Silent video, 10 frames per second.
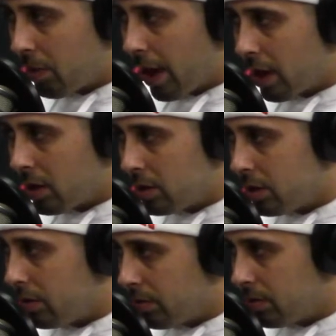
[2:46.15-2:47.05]
Like,
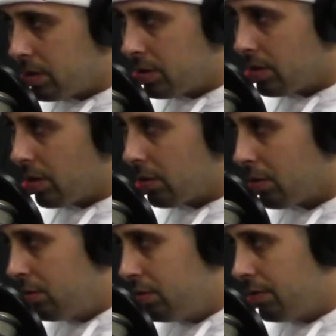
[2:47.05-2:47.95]

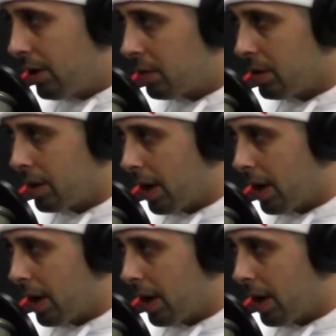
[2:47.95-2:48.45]
who'd you fuck with?